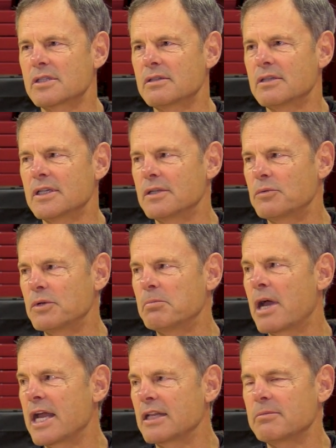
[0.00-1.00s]
and
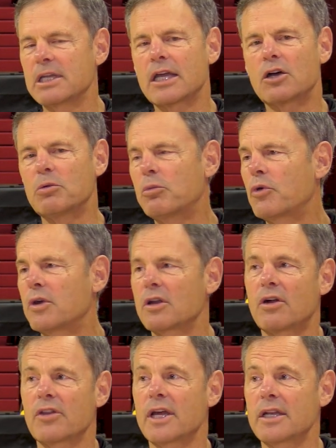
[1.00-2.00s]
reminding me how important
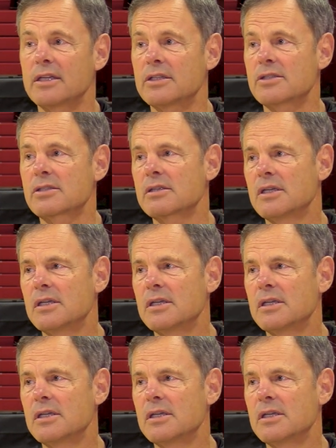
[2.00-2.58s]
all that is